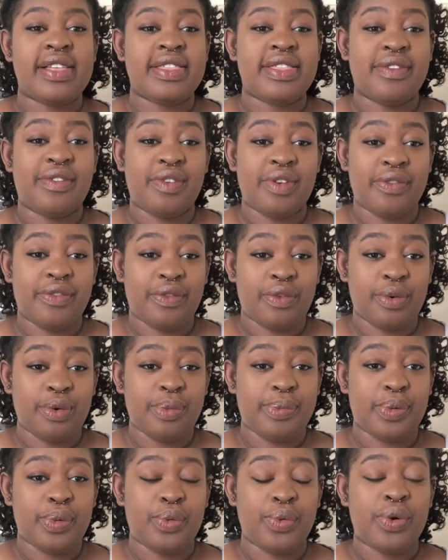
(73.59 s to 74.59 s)
the
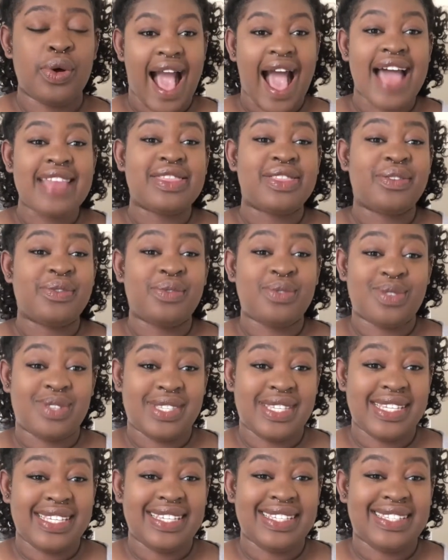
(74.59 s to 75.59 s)
Revubu and the
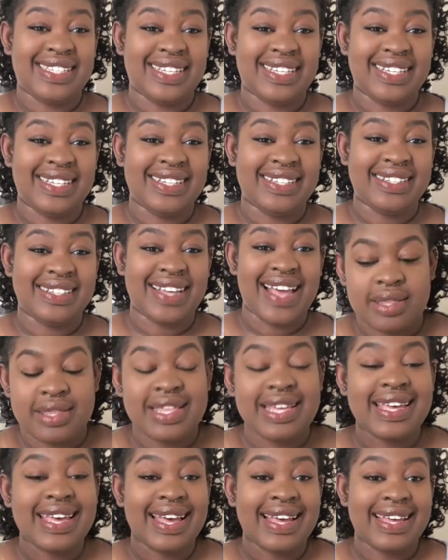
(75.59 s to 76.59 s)
Rusizi.
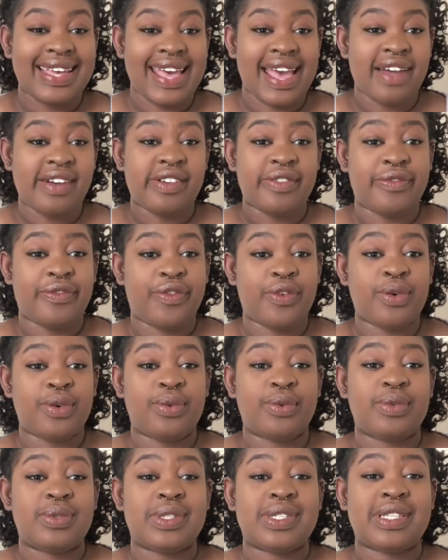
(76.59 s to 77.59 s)
The Kagera
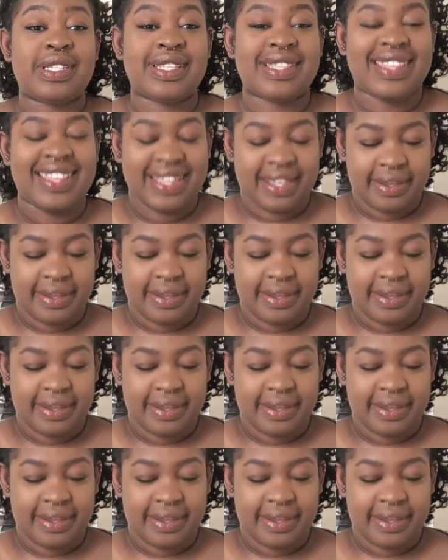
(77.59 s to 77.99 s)
Falls,